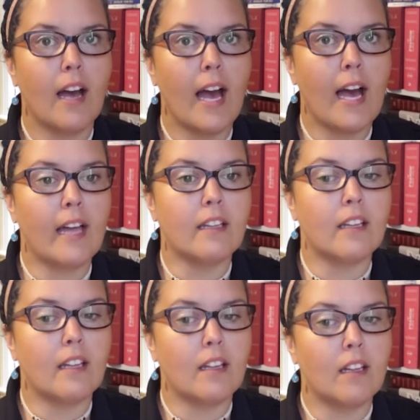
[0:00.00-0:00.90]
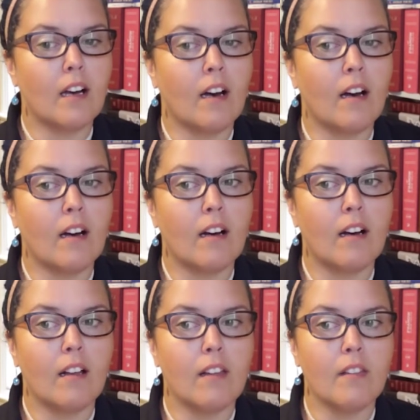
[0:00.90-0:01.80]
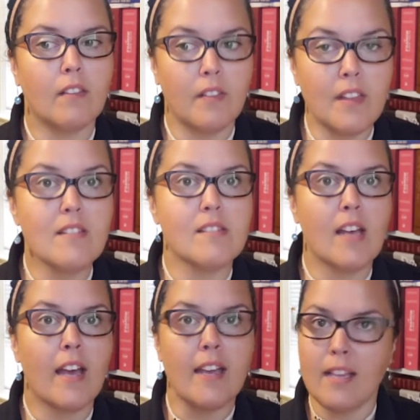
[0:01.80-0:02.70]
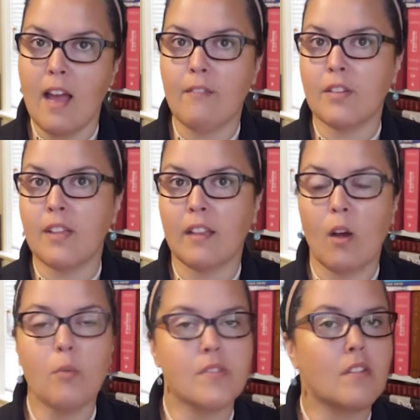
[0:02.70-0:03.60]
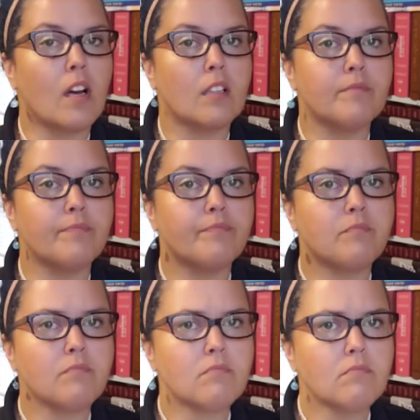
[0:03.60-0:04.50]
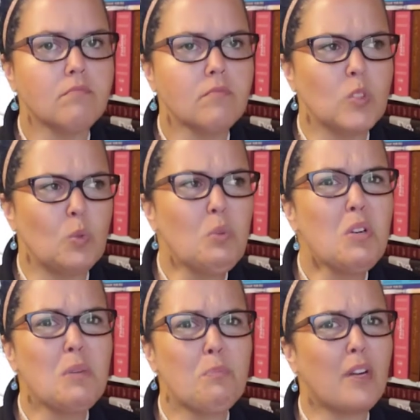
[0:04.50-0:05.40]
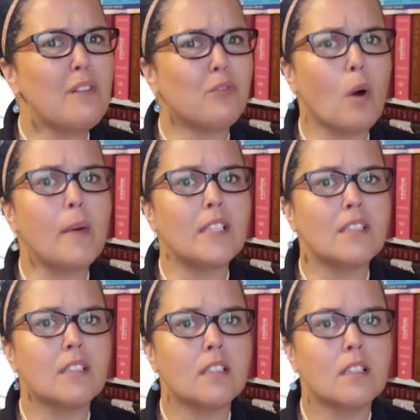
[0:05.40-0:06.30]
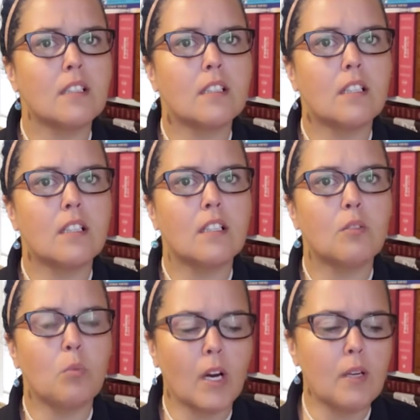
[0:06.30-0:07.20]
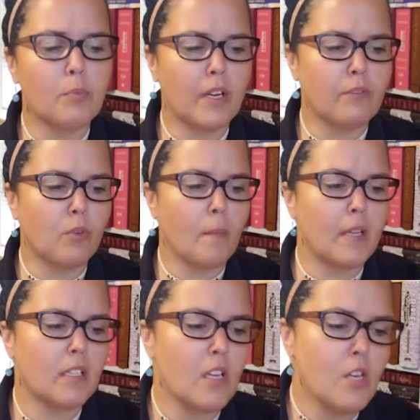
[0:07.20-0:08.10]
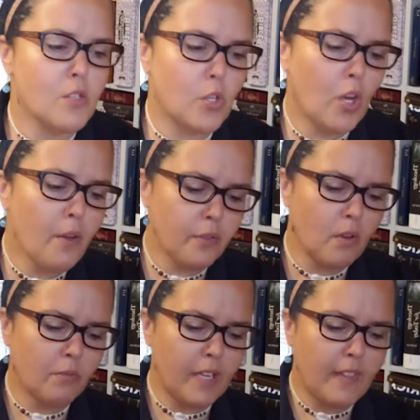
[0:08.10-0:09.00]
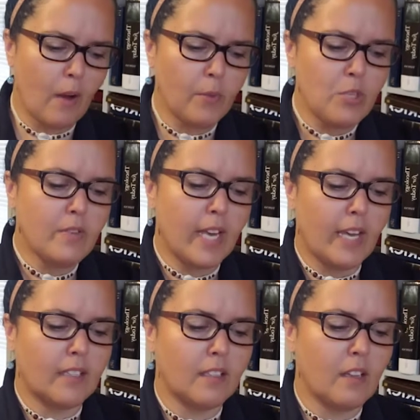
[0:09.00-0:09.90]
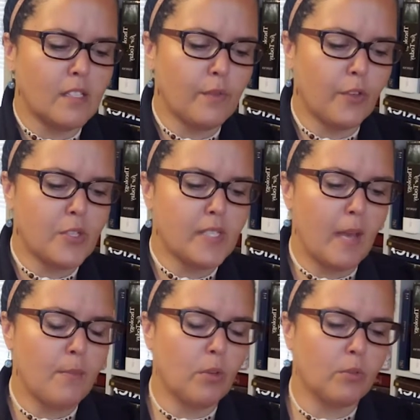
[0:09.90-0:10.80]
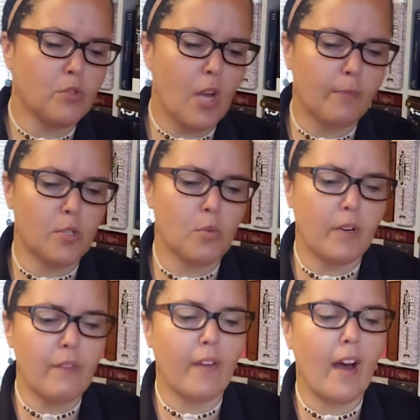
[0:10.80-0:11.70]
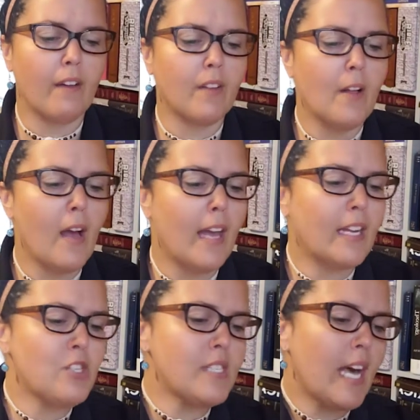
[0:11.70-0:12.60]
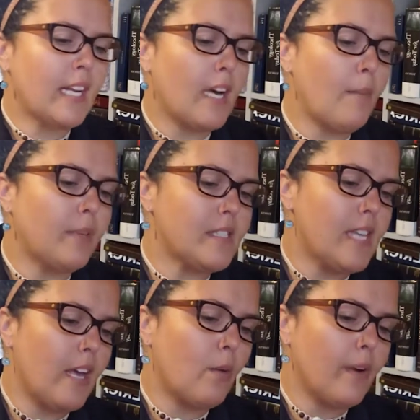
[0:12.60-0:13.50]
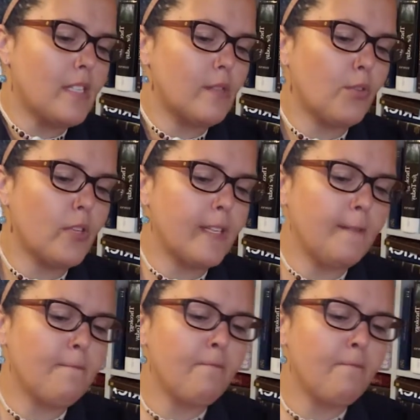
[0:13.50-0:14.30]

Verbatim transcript: had uh, the say in everything that was done. what a brave woman. What a brave woman. So go through and read that when you can. It's 1 Samuel chapter 25. And I just had a couple of takeaways for you